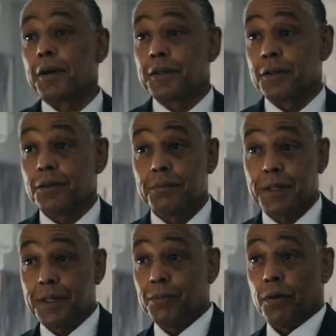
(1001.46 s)
scare
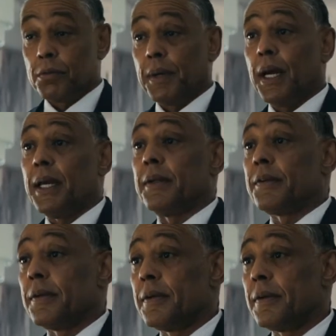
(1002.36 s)
Homelander for his open
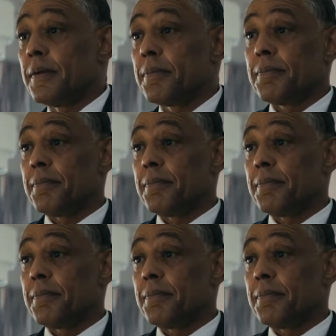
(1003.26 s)
opposition to